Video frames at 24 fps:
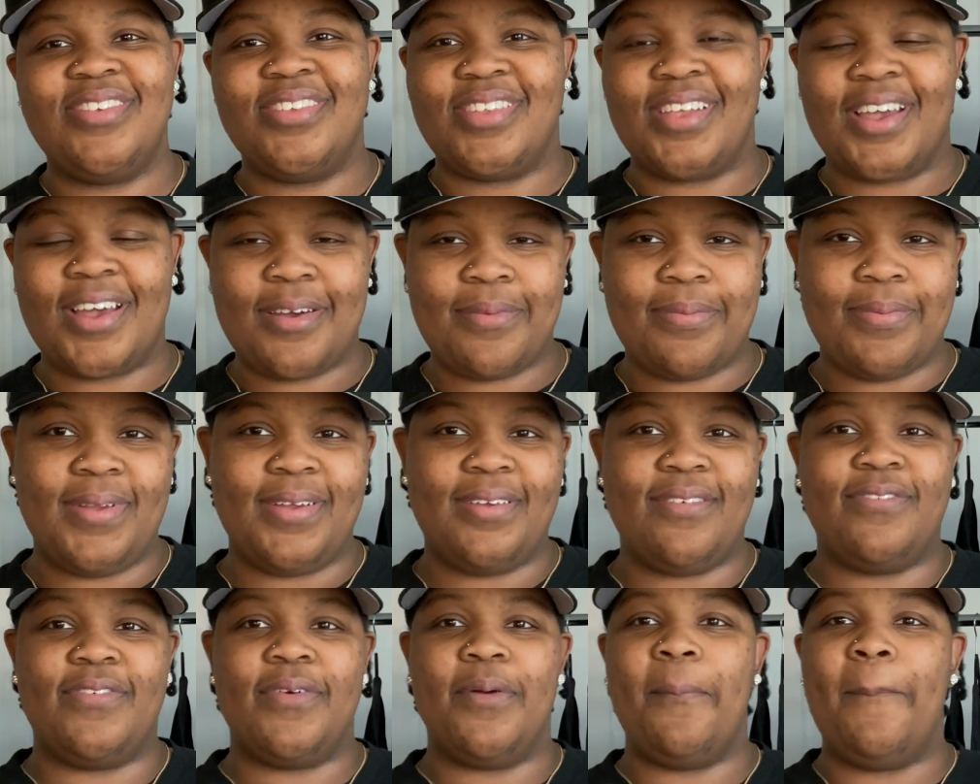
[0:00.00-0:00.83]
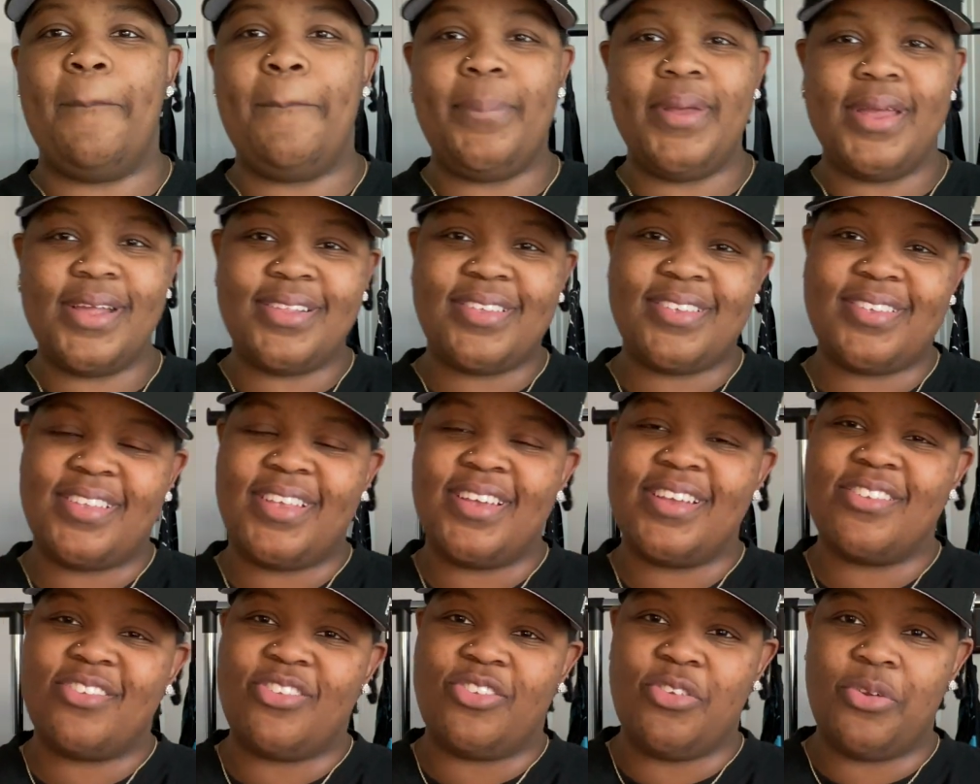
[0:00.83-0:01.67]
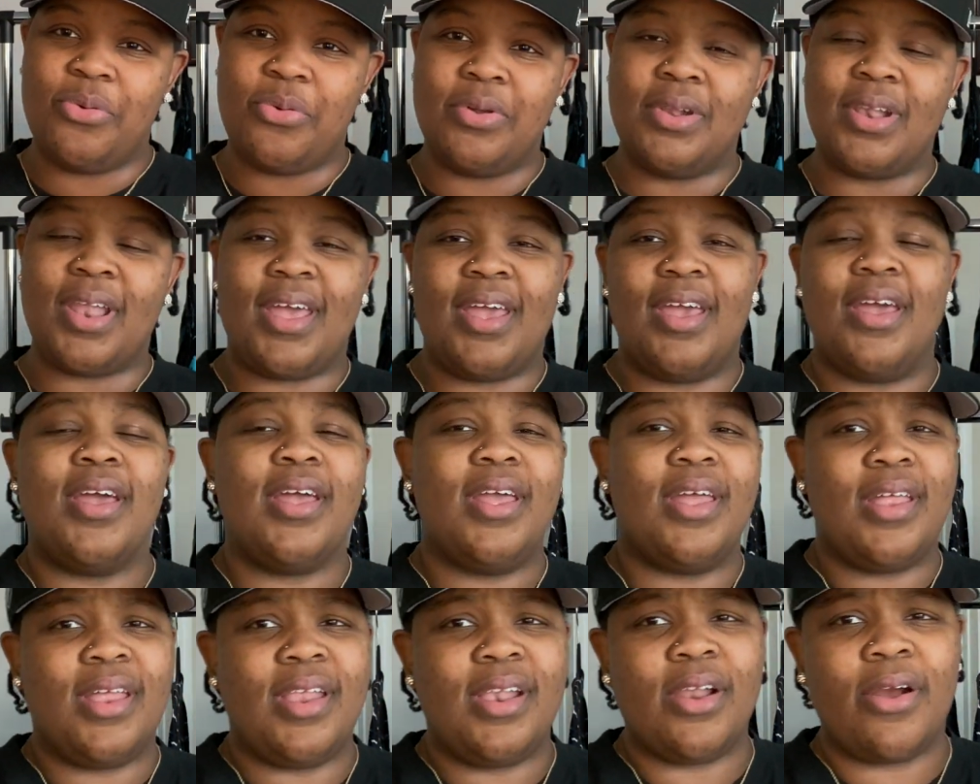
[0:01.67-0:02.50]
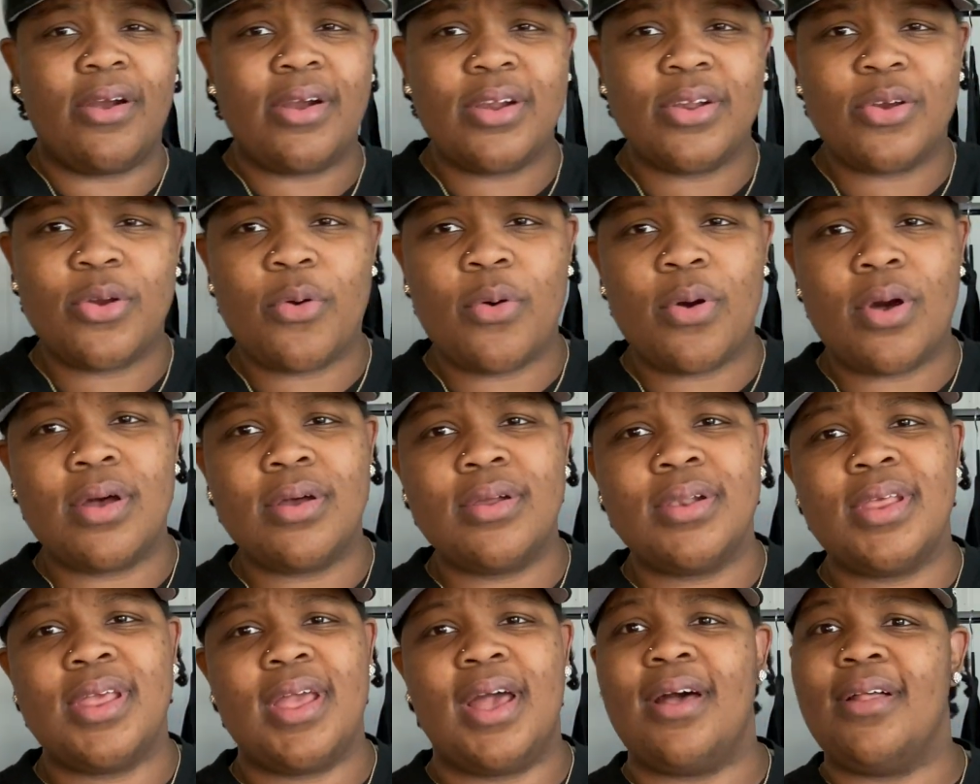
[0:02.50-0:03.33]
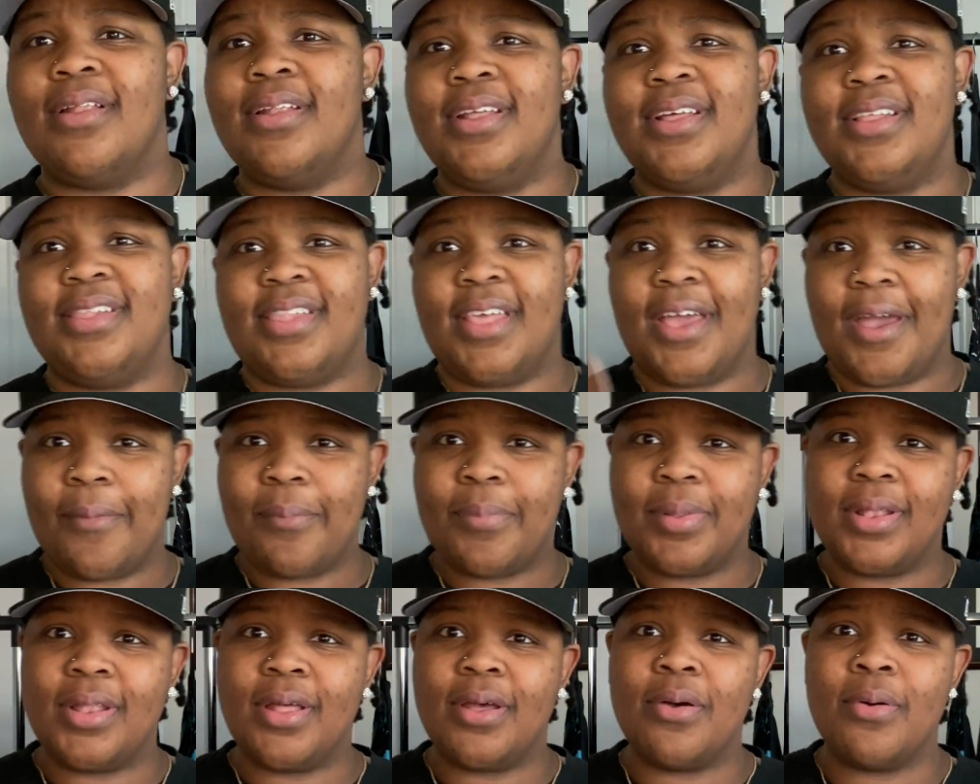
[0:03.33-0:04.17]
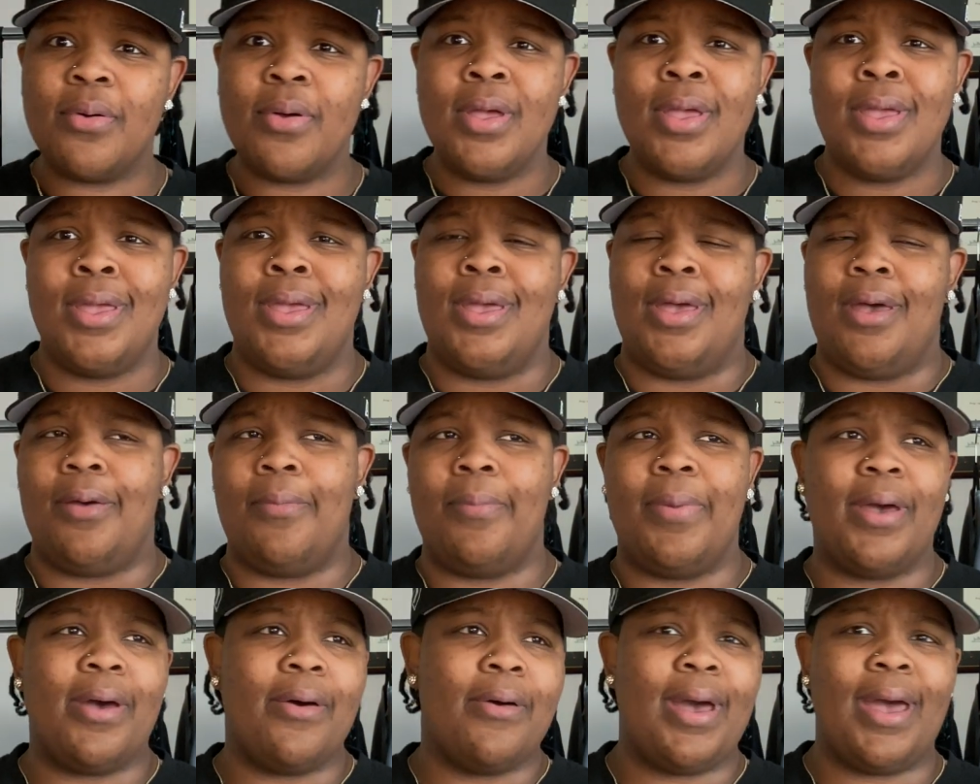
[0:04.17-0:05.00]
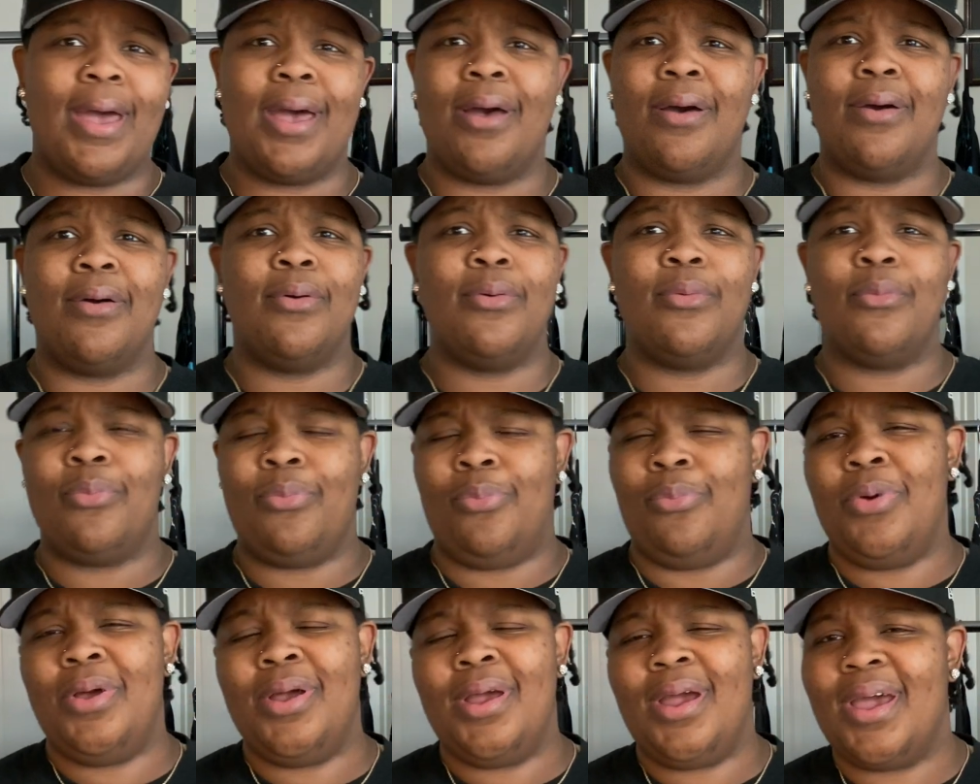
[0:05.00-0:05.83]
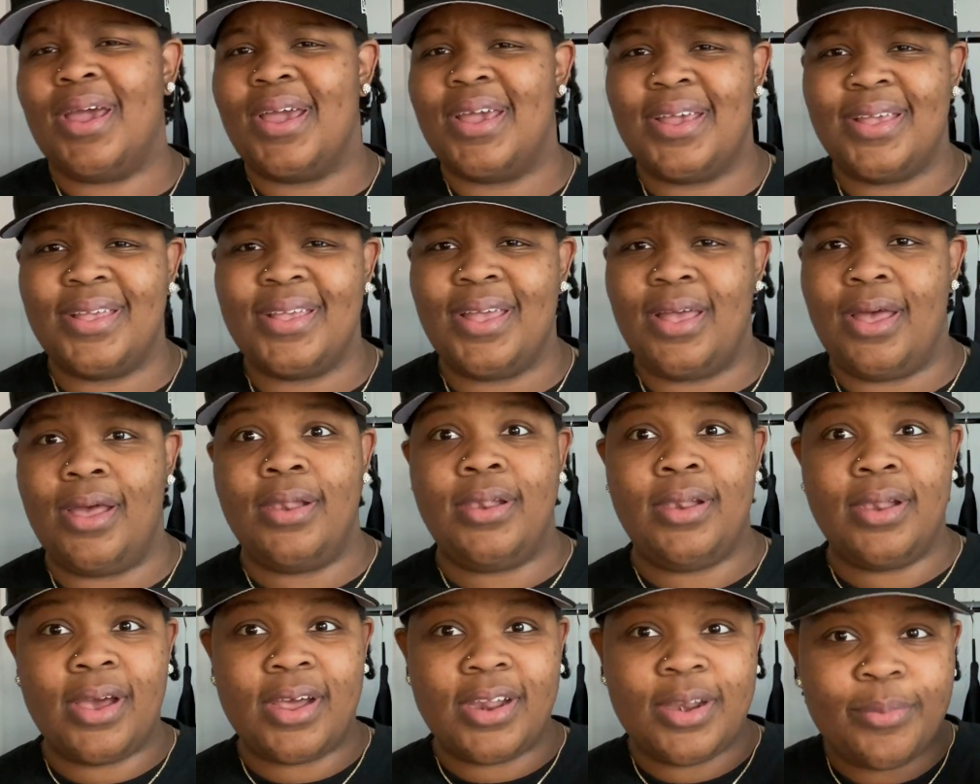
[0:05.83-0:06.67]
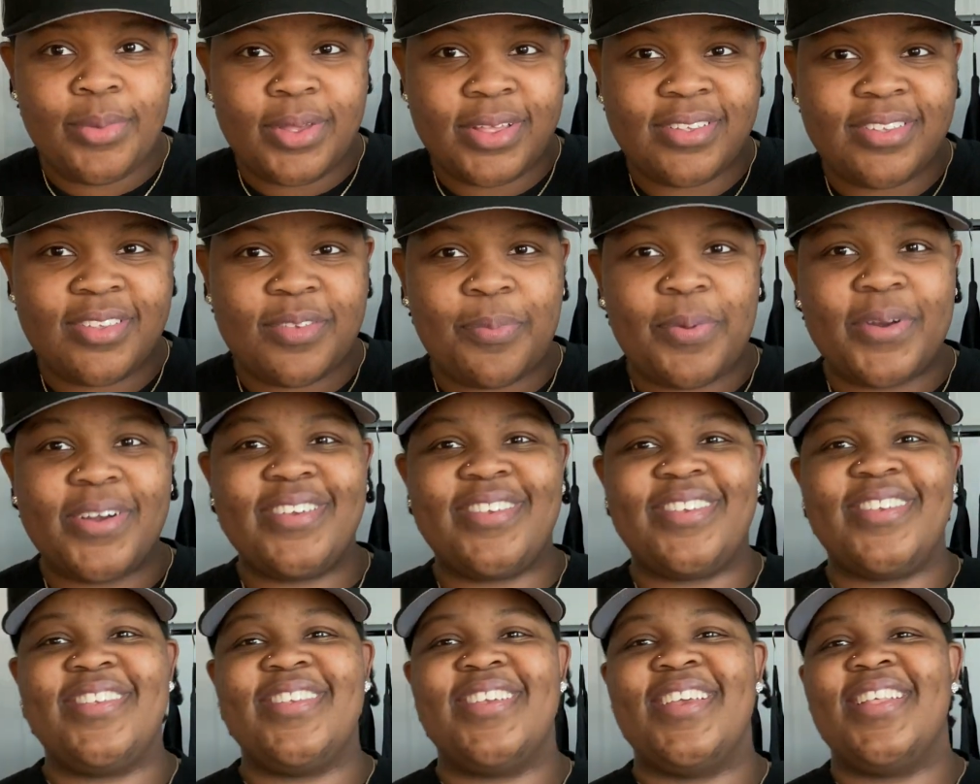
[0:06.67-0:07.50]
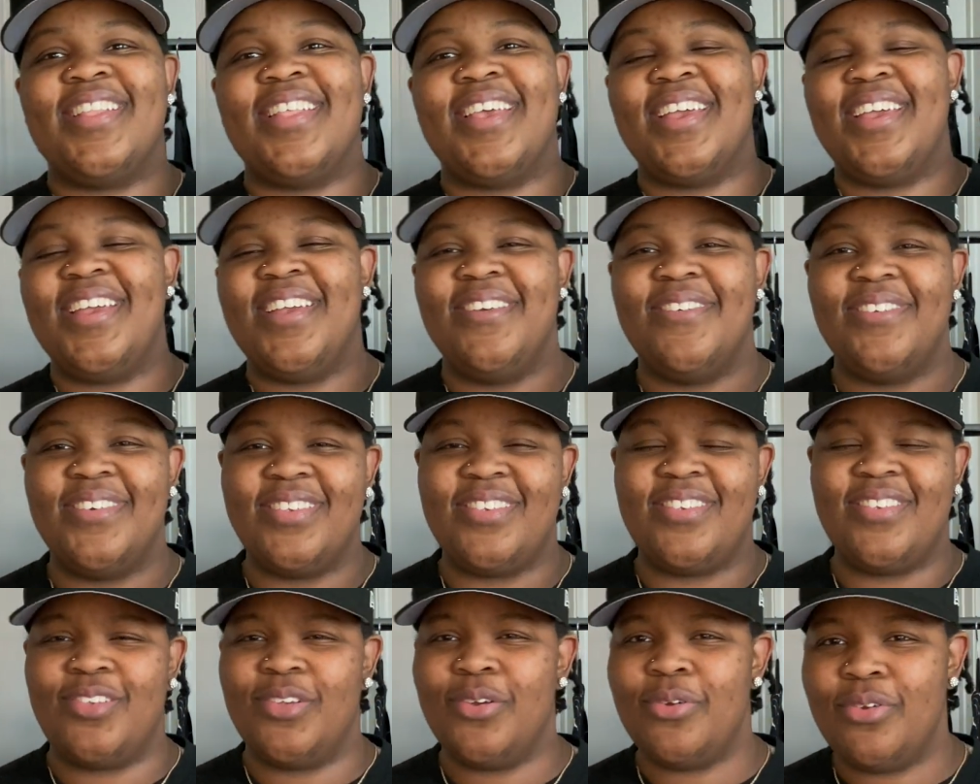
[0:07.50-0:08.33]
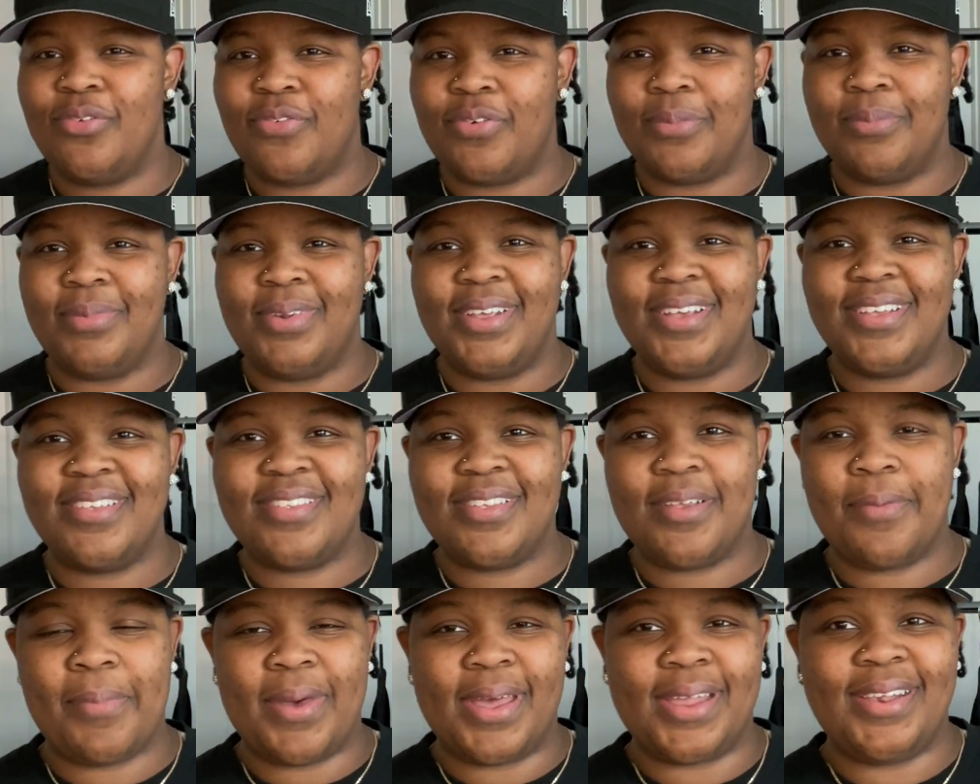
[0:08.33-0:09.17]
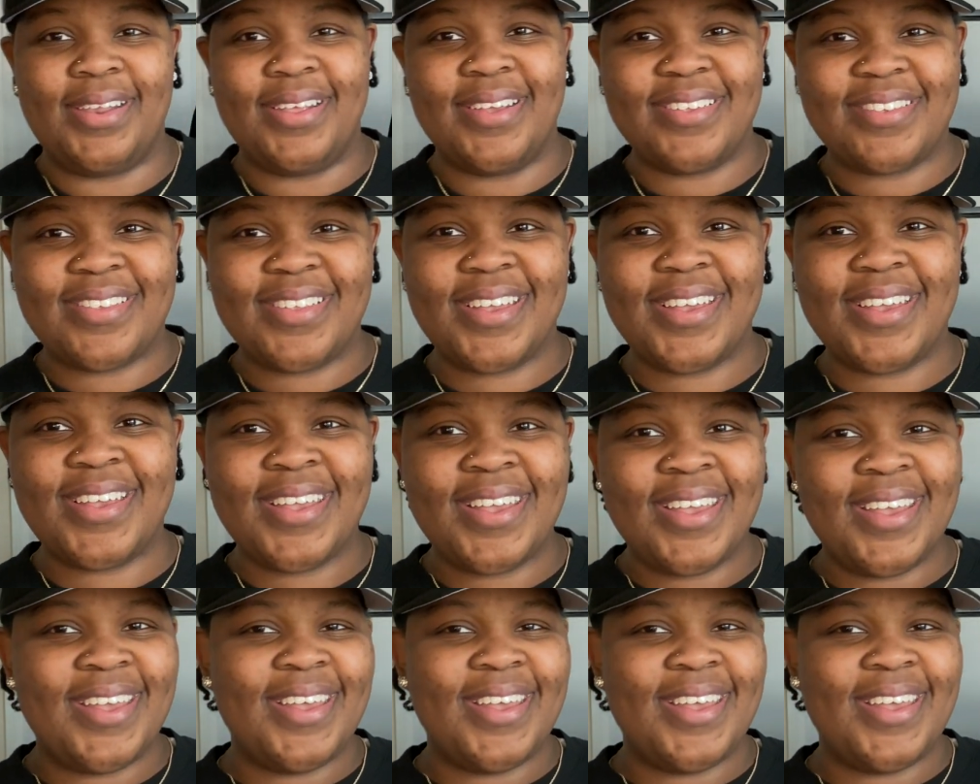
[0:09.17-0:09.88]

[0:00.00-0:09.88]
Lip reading: topic. From Bit Stitch doing an article on it, I'll link that below, about how one guy, anonymous person, said that he was sued by Disney,